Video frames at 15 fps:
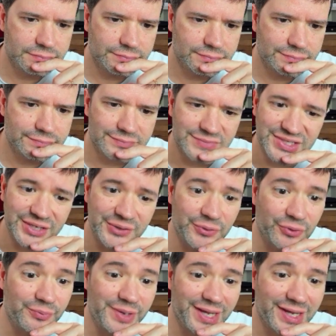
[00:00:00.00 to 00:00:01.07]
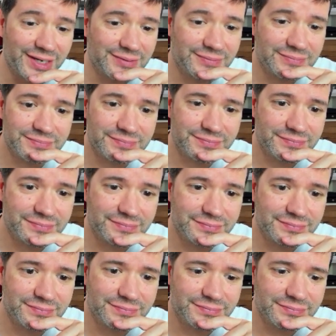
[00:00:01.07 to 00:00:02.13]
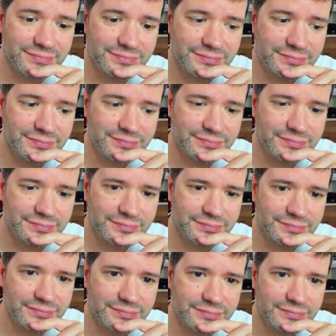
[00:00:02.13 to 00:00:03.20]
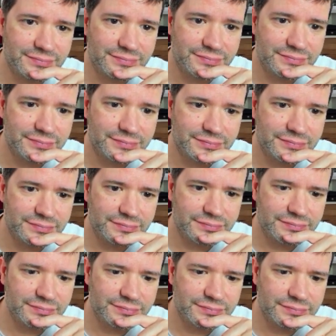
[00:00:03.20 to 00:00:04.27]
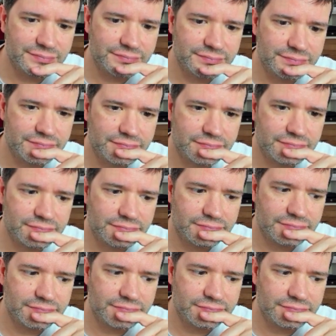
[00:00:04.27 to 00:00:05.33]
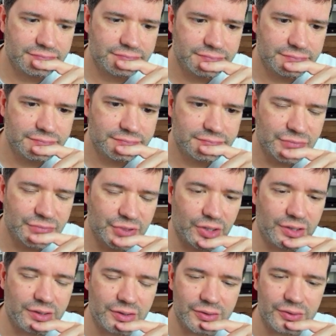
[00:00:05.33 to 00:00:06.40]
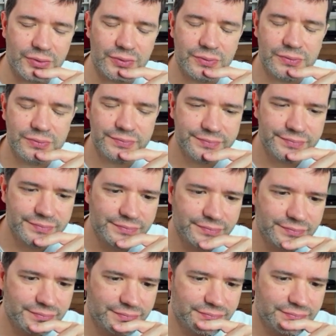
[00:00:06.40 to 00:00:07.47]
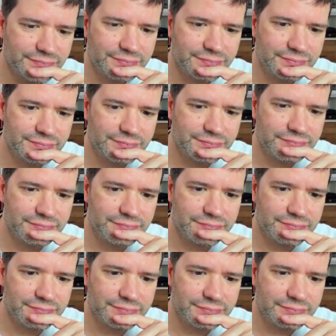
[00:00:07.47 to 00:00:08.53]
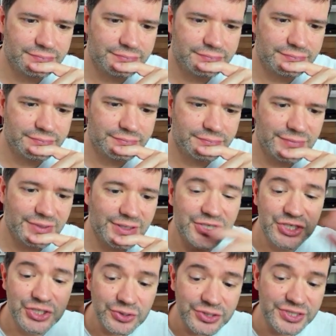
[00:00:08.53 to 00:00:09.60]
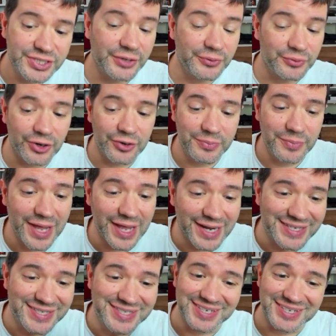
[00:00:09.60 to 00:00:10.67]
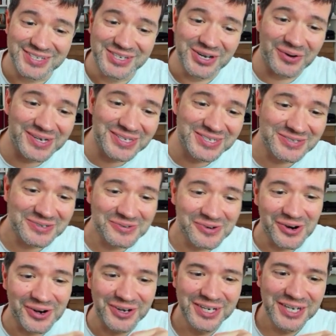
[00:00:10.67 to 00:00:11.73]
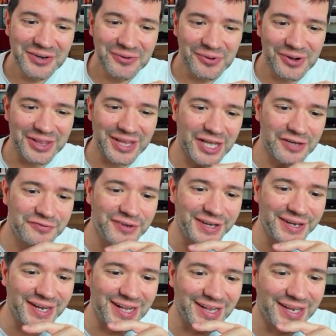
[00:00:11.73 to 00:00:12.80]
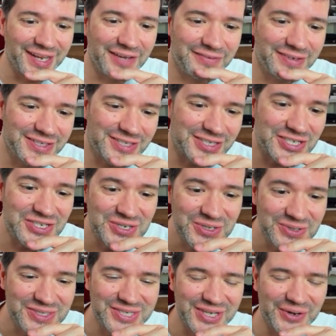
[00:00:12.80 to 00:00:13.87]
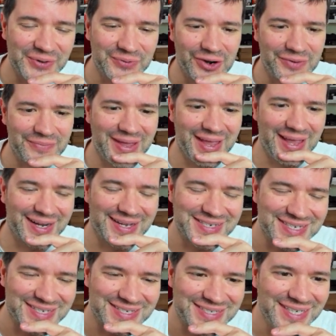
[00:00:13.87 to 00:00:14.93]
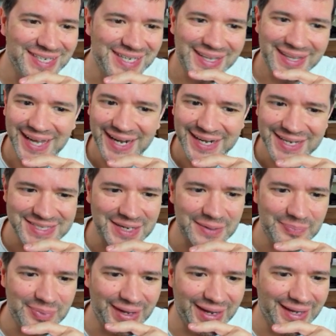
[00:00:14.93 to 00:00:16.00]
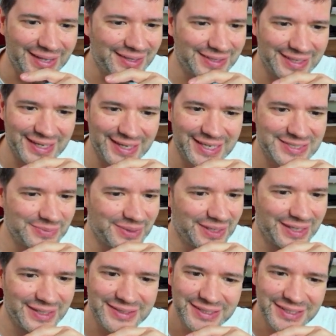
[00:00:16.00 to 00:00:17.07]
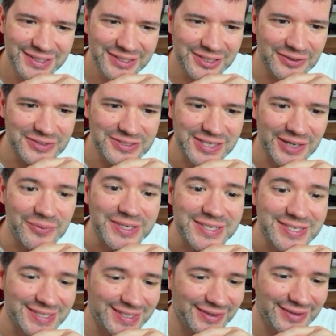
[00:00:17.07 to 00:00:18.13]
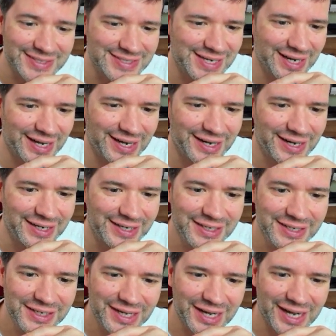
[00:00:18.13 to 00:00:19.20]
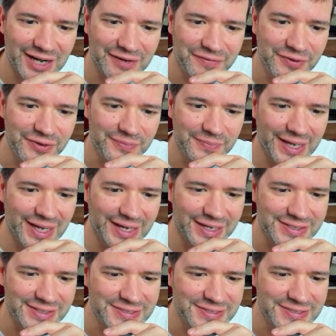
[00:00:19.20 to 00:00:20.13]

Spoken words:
He was also issued a thermal Thor 4 optic with the rifle, but no means of mounting it. He was also only provided with 2 10-round magazines. 2 10-round magazines, going to war with an FAL and having just 2 10-round magazines. That is a pain in the ass, man. You know, someone send this guy a few mags.